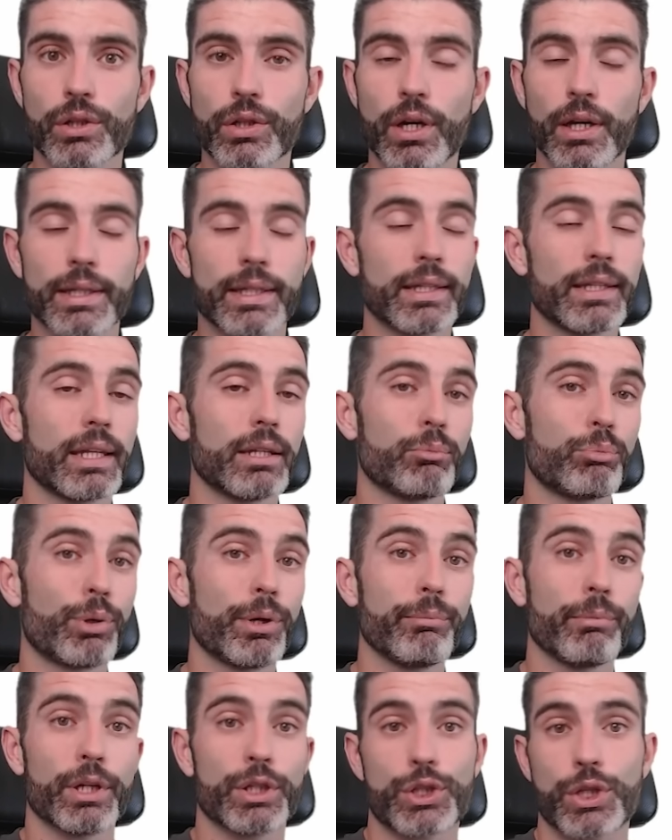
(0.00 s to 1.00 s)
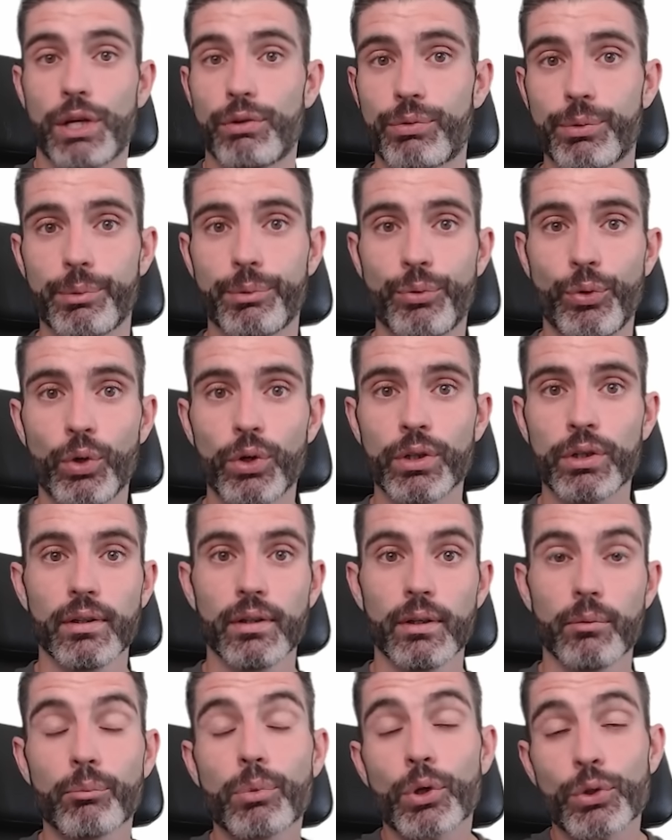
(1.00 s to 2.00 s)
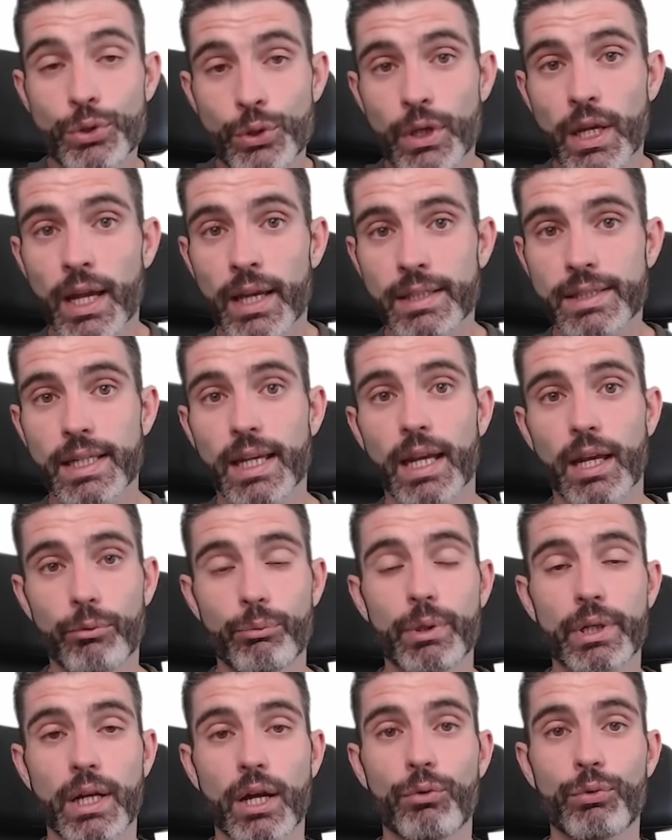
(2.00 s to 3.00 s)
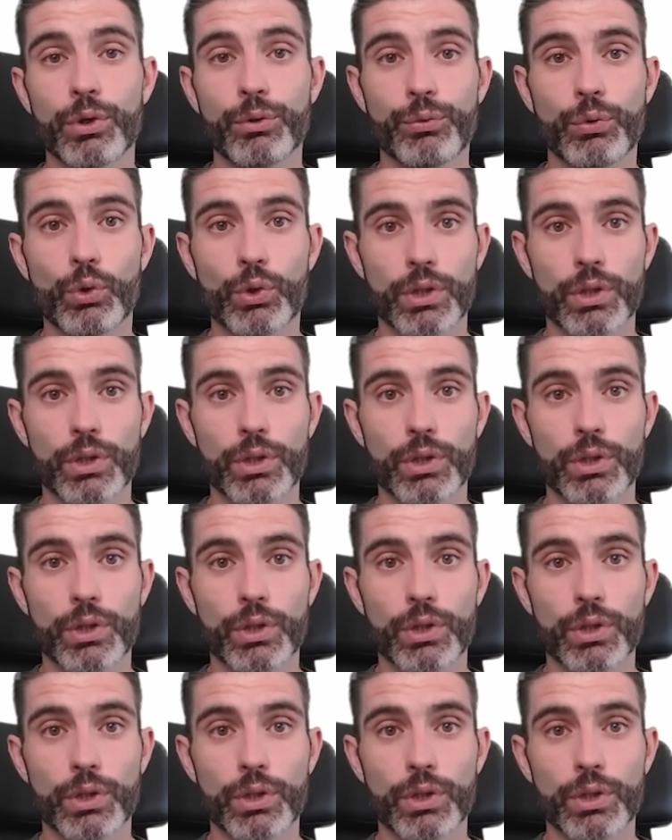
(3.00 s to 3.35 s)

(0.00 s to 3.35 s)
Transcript: content than pretty much ever before, but also yes, I have been covering fewer